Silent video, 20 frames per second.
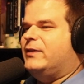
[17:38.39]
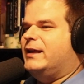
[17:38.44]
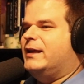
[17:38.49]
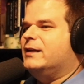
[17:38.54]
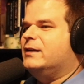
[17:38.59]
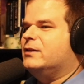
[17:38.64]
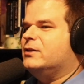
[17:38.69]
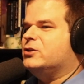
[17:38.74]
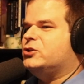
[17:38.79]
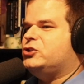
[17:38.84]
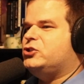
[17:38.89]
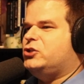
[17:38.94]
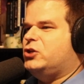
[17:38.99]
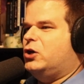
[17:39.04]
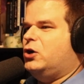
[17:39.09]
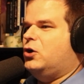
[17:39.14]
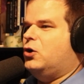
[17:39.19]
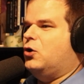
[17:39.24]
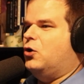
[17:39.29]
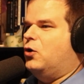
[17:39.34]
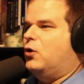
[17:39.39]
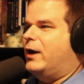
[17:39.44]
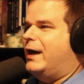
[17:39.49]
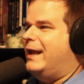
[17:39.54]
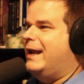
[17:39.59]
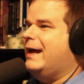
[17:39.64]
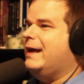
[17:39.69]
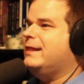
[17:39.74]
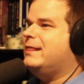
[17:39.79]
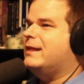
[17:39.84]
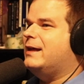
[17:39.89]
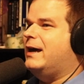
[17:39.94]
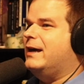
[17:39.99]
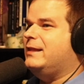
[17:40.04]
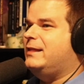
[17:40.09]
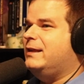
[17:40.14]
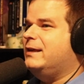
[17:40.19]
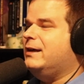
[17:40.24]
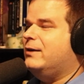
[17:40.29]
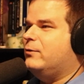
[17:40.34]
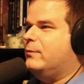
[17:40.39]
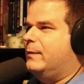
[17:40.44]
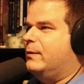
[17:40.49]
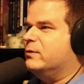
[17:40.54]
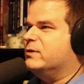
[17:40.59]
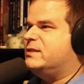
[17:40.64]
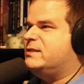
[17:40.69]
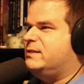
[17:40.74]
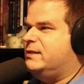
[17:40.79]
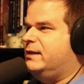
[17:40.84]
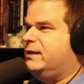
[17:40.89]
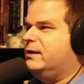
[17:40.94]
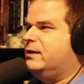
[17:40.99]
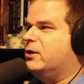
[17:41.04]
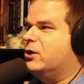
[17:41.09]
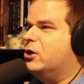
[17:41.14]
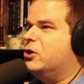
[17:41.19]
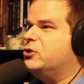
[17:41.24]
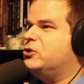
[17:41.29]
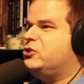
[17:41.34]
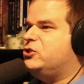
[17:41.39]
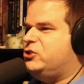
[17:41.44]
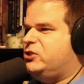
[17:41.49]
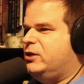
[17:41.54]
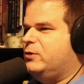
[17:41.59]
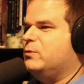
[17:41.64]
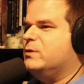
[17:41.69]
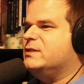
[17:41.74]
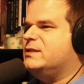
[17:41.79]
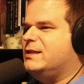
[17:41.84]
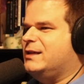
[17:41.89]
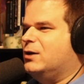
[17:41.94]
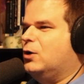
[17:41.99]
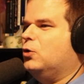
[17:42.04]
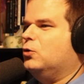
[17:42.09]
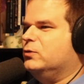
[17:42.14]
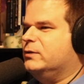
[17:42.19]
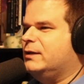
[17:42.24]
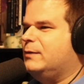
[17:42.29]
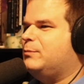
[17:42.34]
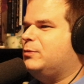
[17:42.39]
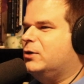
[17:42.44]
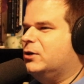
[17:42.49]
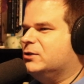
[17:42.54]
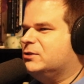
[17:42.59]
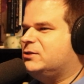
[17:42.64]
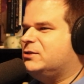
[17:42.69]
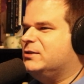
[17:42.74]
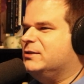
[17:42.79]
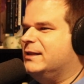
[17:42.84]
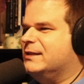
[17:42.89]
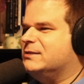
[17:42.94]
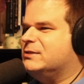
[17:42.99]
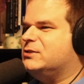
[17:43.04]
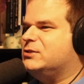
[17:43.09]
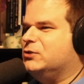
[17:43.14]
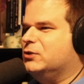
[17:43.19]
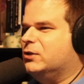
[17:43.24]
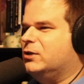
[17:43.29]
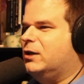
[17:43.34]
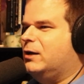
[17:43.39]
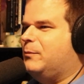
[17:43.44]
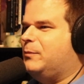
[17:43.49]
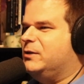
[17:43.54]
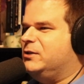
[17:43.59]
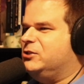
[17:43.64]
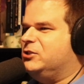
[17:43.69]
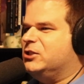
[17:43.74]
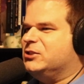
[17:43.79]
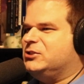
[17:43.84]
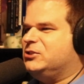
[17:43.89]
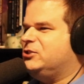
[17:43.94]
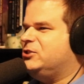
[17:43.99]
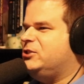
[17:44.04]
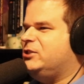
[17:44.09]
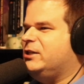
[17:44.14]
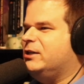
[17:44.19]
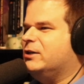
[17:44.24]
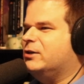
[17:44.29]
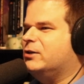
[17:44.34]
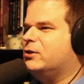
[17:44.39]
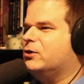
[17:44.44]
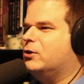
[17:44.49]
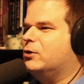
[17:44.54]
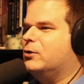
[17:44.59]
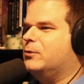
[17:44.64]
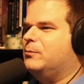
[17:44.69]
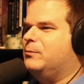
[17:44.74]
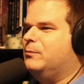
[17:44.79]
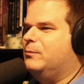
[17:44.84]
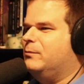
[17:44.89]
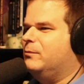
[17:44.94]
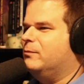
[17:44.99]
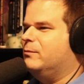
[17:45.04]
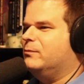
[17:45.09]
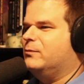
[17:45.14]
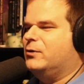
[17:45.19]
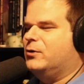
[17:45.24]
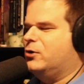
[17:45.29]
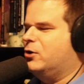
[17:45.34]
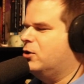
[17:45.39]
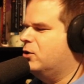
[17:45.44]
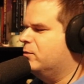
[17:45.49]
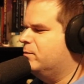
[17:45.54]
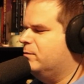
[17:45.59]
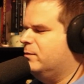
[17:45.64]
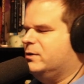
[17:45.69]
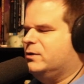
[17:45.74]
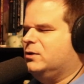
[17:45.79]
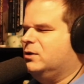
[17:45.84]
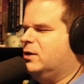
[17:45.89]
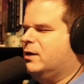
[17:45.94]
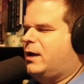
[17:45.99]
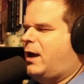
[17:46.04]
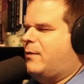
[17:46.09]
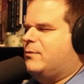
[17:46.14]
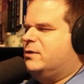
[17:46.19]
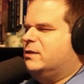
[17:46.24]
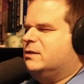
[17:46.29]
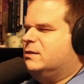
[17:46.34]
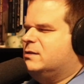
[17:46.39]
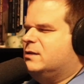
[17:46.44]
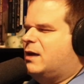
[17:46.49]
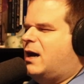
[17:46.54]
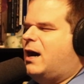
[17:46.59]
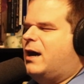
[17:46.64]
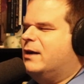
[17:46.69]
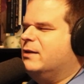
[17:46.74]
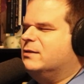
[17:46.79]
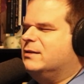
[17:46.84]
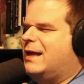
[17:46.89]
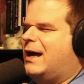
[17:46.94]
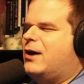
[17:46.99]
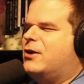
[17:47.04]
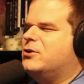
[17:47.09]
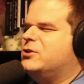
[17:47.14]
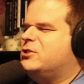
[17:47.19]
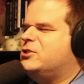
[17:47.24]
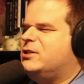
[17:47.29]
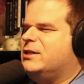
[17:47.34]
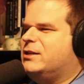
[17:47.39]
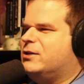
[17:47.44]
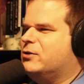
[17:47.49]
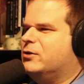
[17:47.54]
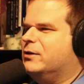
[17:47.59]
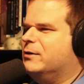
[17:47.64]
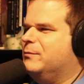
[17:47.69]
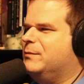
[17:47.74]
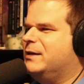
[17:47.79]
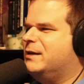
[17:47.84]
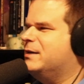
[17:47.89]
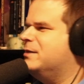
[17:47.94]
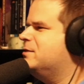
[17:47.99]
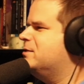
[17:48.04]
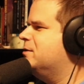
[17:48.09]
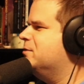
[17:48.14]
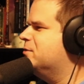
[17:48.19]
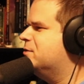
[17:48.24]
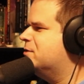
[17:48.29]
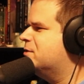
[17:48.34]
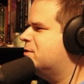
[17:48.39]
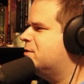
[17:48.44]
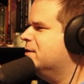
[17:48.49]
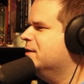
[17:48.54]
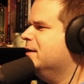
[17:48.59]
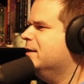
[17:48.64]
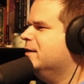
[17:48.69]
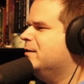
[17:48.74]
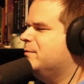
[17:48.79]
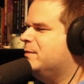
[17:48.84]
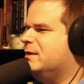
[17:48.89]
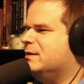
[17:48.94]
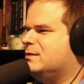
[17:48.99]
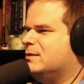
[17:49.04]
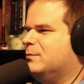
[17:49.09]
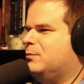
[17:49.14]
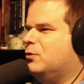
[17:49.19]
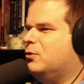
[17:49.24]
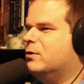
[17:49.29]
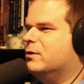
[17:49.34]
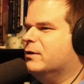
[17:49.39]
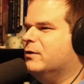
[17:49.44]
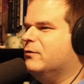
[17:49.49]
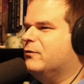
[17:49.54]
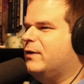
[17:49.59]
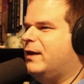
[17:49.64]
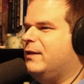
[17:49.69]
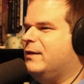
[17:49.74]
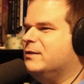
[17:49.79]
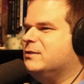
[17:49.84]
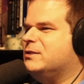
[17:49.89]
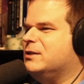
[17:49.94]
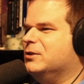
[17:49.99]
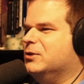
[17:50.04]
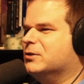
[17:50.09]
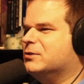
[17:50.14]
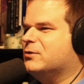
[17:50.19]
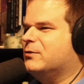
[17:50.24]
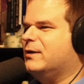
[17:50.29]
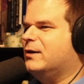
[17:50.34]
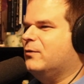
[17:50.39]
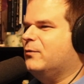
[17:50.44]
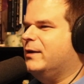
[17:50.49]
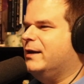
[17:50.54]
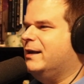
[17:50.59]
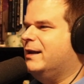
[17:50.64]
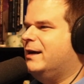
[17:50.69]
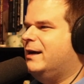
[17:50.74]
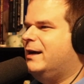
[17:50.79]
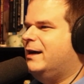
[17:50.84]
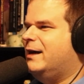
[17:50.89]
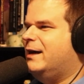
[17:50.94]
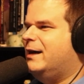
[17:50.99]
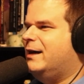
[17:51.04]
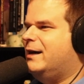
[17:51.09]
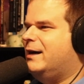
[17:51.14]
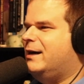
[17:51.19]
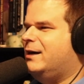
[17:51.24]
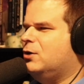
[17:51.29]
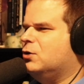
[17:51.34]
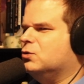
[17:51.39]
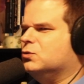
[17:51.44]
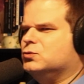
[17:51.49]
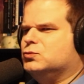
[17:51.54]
of the show, and I think I remember seeing her, she was the only person that stood up and just cheered her as loud as she could, because she was just being supportive. And then she looked around and went, oh,